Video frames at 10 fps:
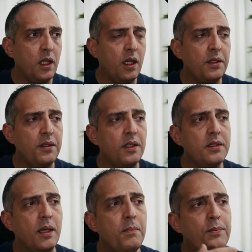At
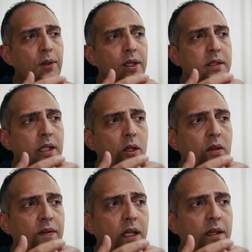some points, I will
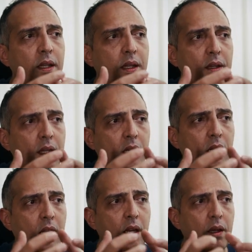feel
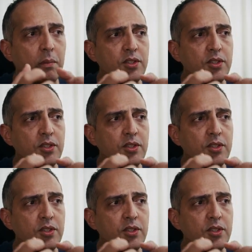I'm